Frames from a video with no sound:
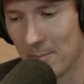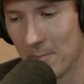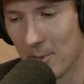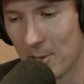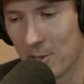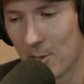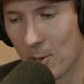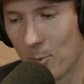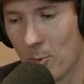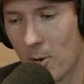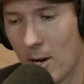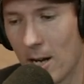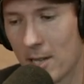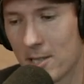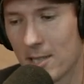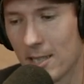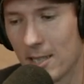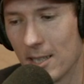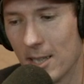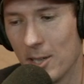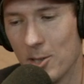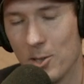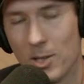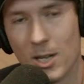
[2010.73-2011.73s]
"Mr. Yeah.
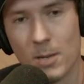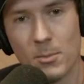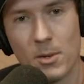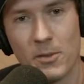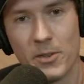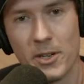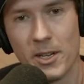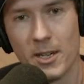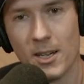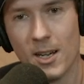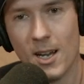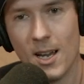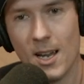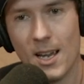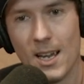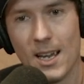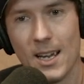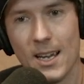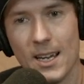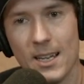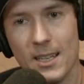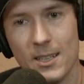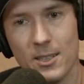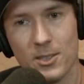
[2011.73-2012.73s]
Watson, can you come over here?"
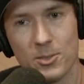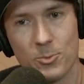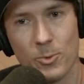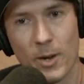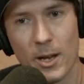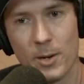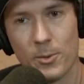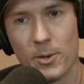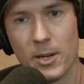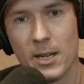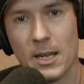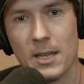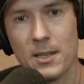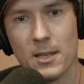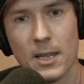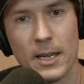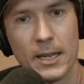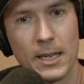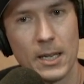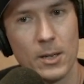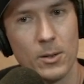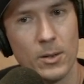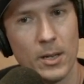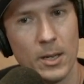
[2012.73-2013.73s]
And he goes right away, and
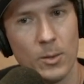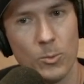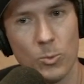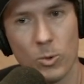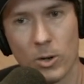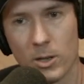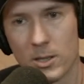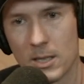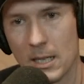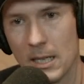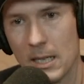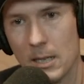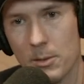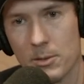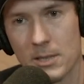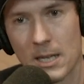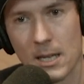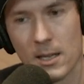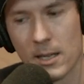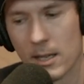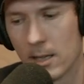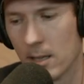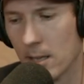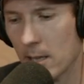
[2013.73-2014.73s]
like it, it works. And he was
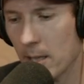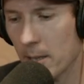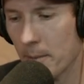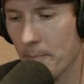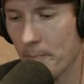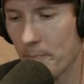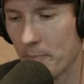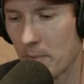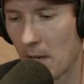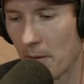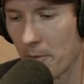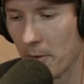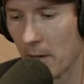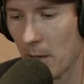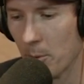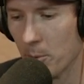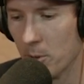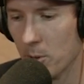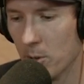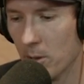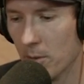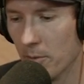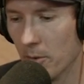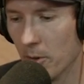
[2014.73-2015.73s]
at like um, I forget
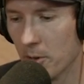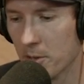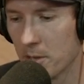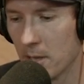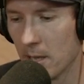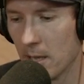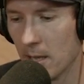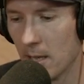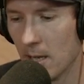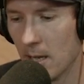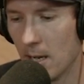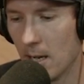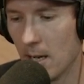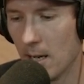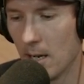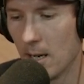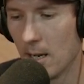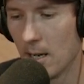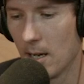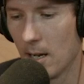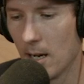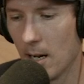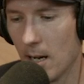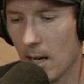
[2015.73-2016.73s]
what university,
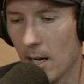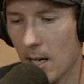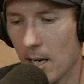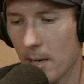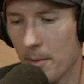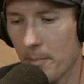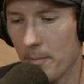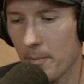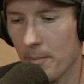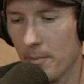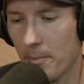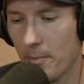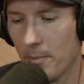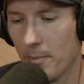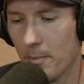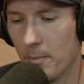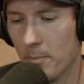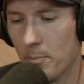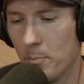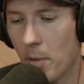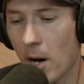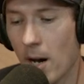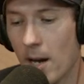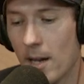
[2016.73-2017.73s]
um,
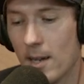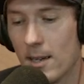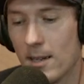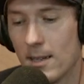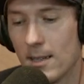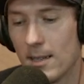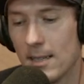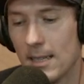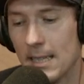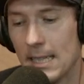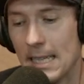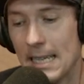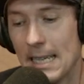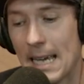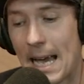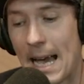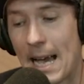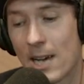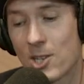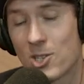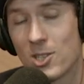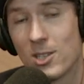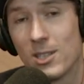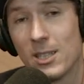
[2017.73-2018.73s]
but he
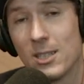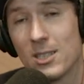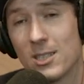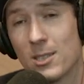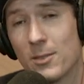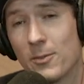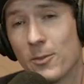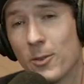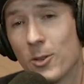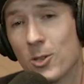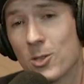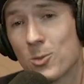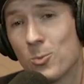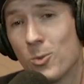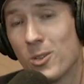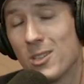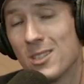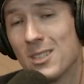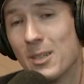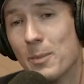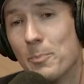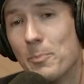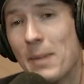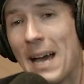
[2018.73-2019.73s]
actually is the first
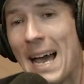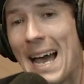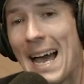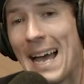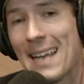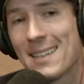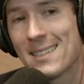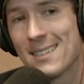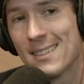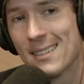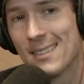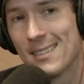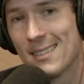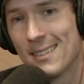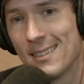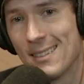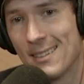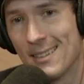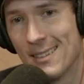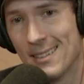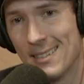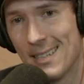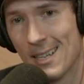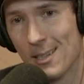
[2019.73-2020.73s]
one to patent
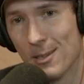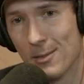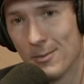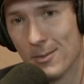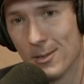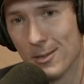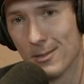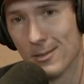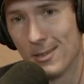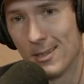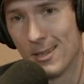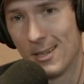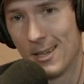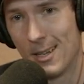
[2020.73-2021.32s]
the telephone.